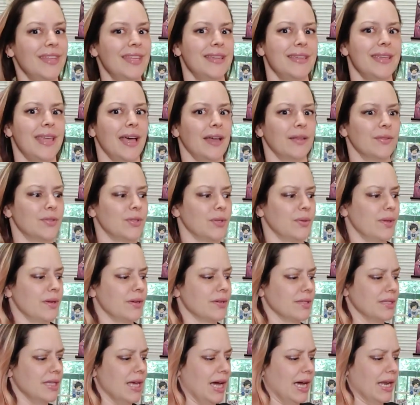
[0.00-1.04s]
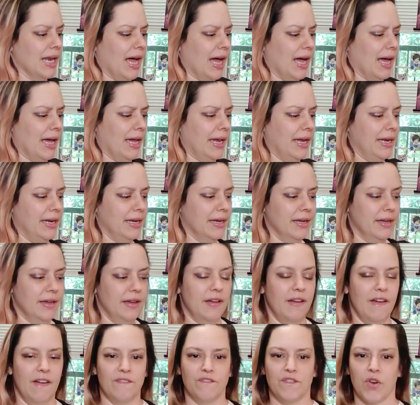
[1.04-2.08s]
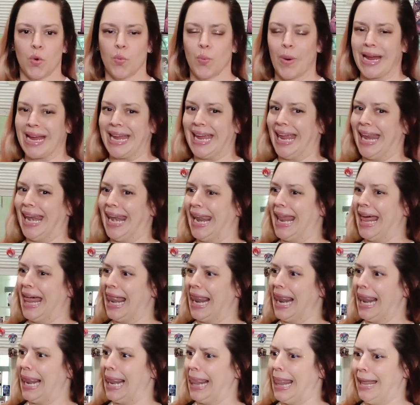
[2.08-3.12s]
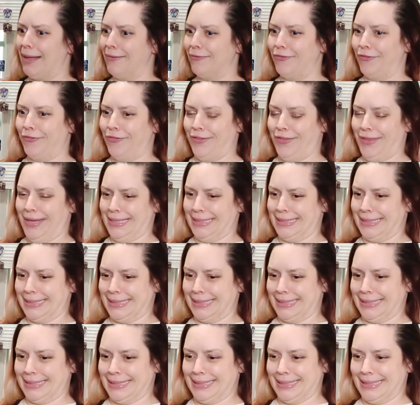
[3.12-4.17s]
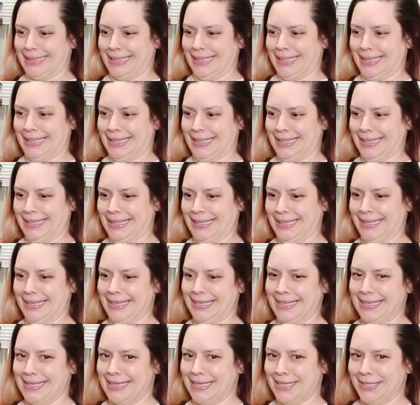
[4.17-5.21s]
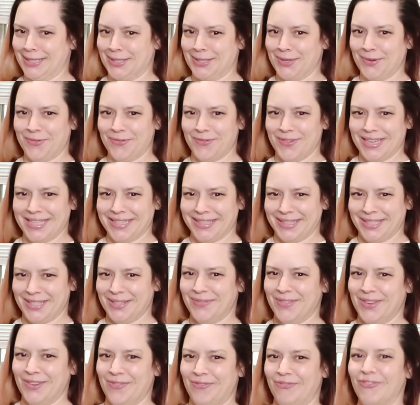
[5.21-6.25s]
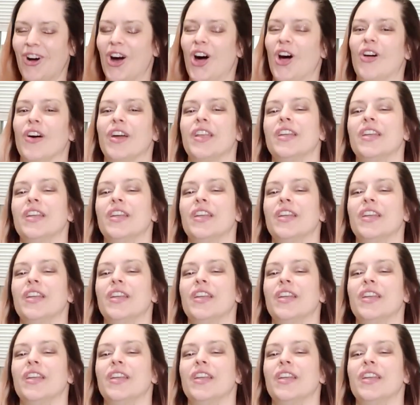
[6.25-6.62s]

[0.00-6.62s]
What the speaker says: yeah, so there's that. I frickin' love this. It's so festive and fall.